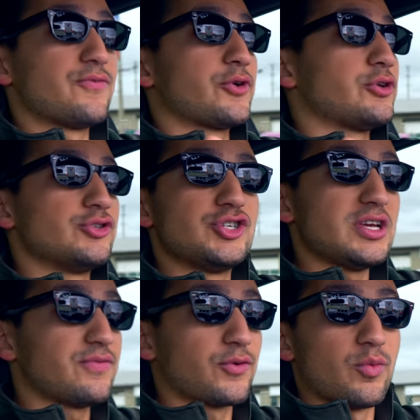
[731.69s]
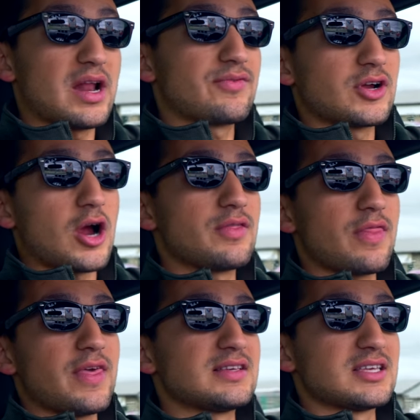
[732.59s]
for your G, for whatever car
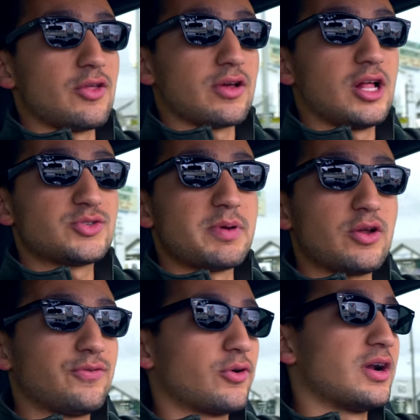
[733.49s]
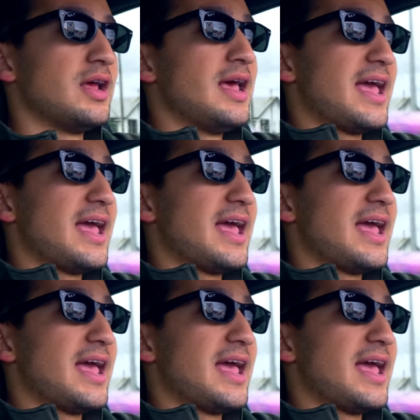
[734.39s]
that they sell the clutch pedal for.